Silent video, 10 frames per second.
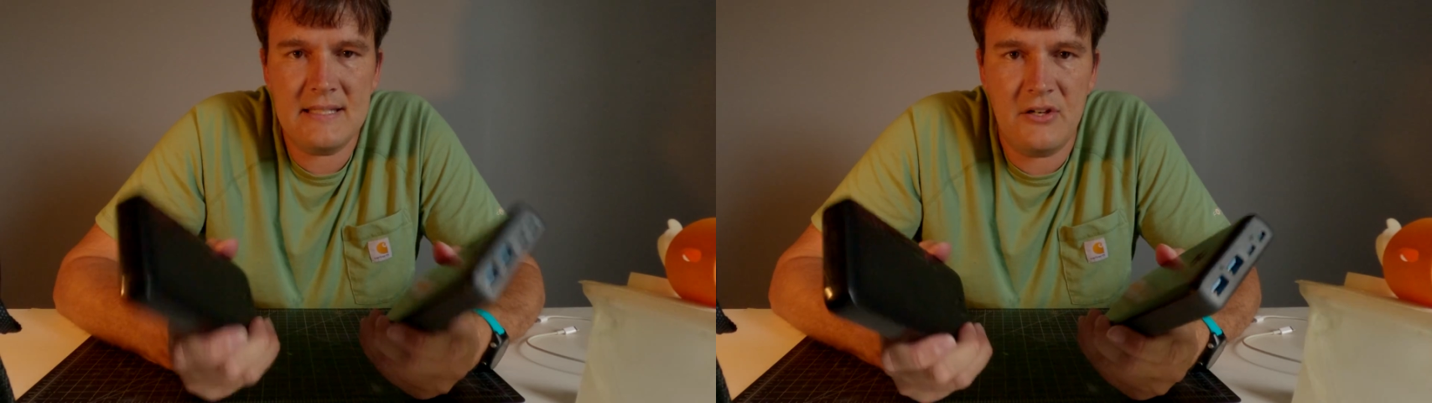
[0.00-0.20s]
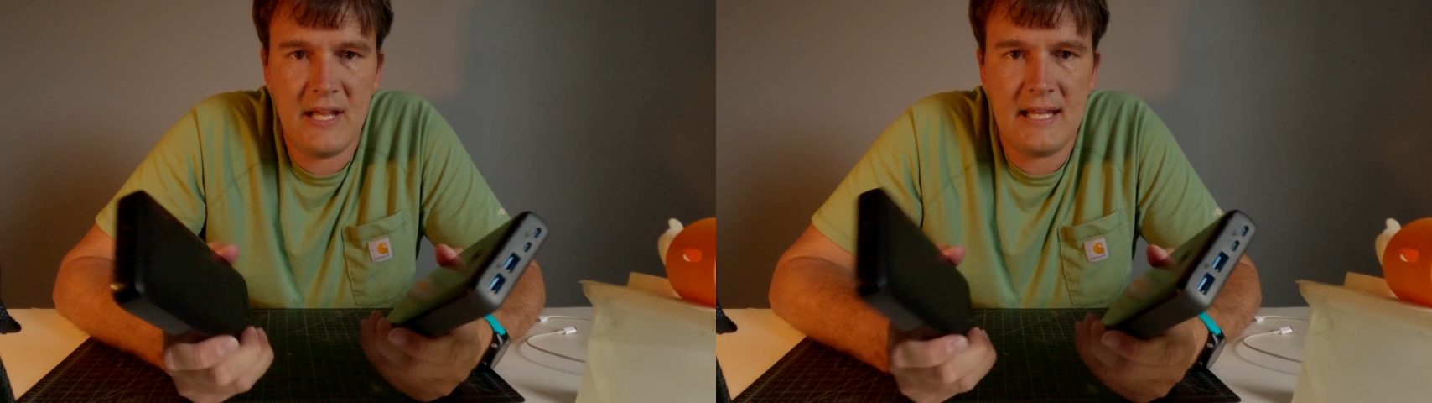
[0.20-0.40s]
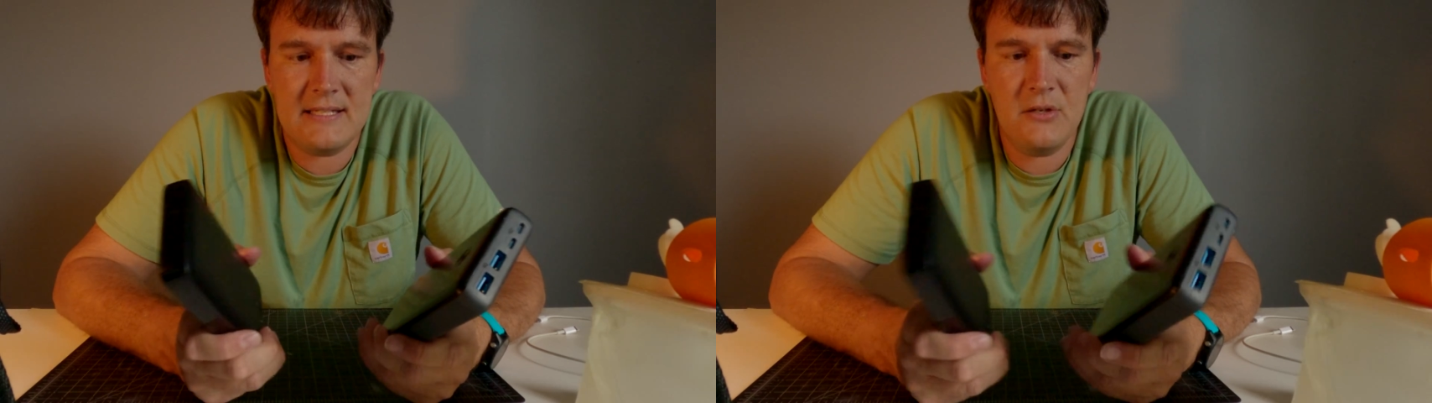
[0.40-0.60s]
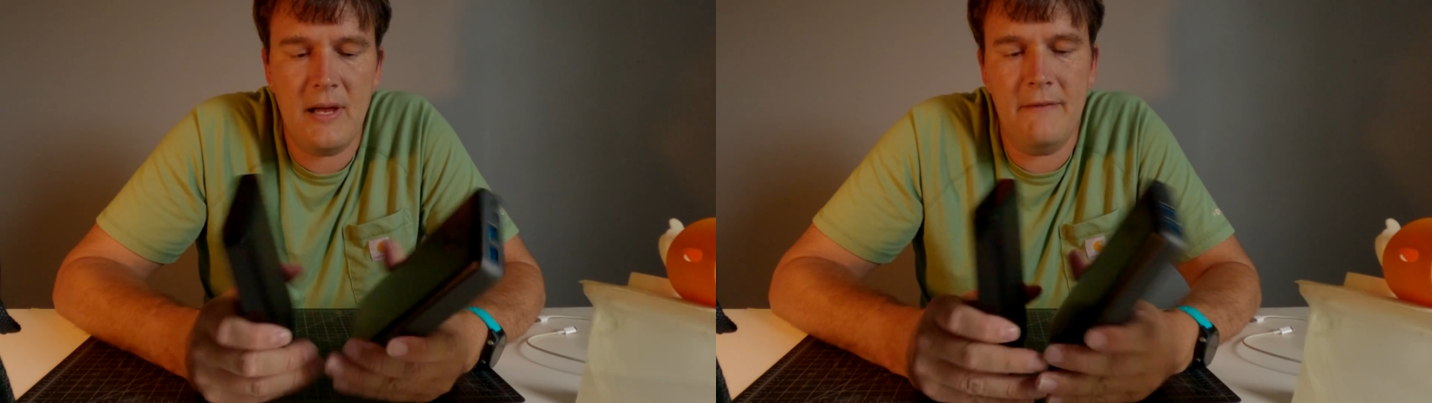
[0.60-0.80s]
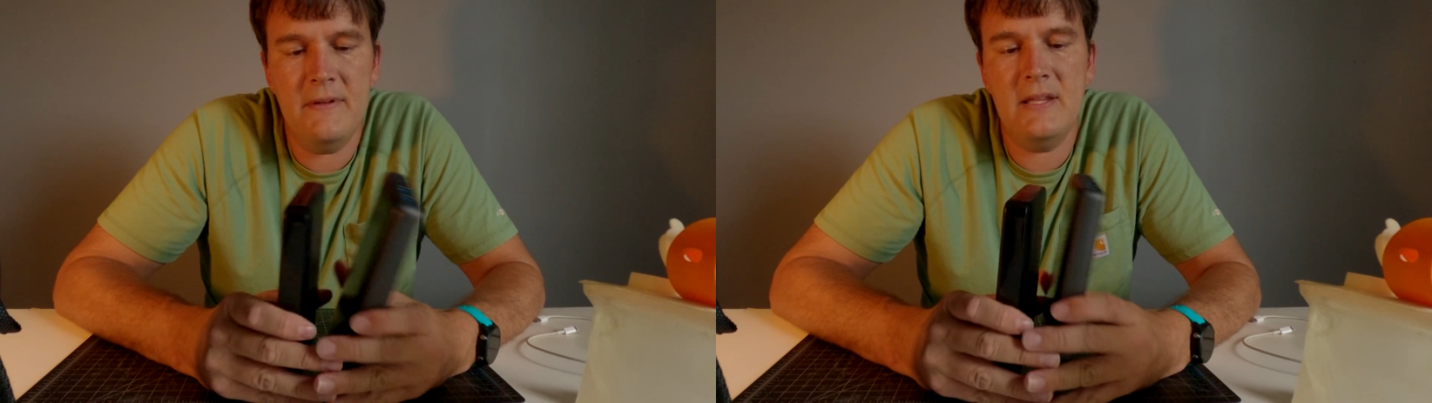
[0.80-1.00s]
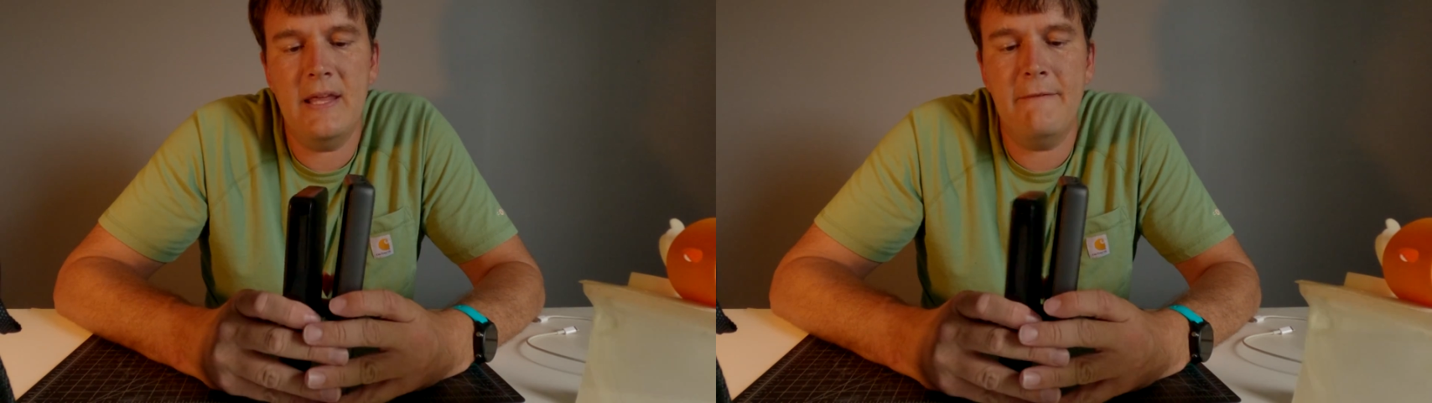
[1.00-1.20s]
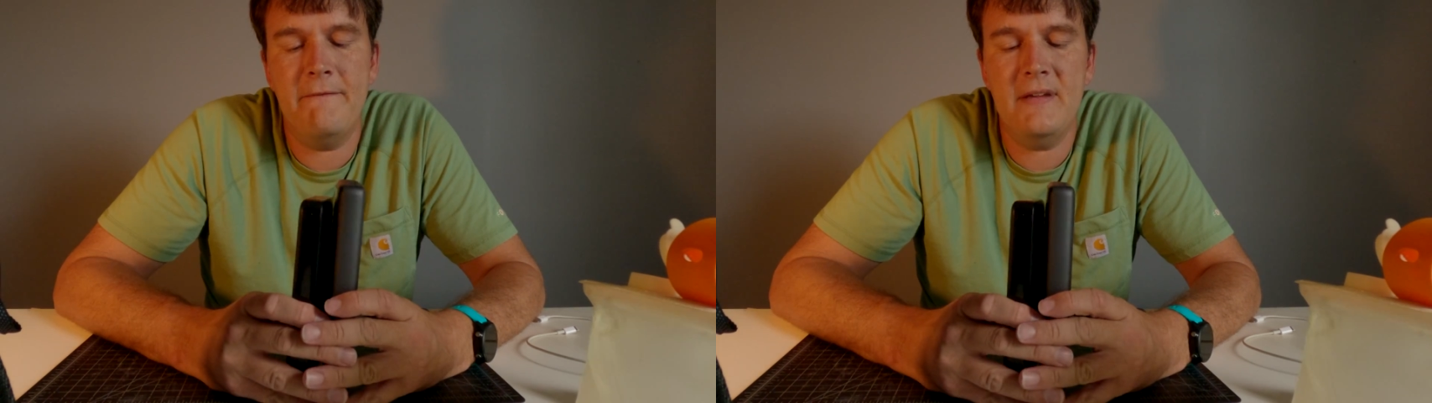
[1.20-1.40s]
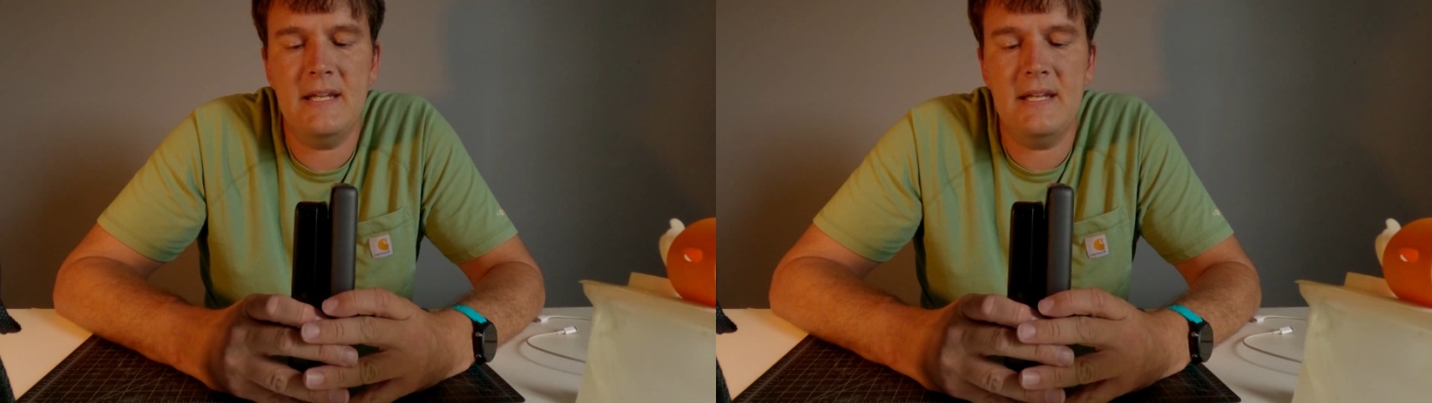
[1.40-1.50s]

They're not too heavy. They fit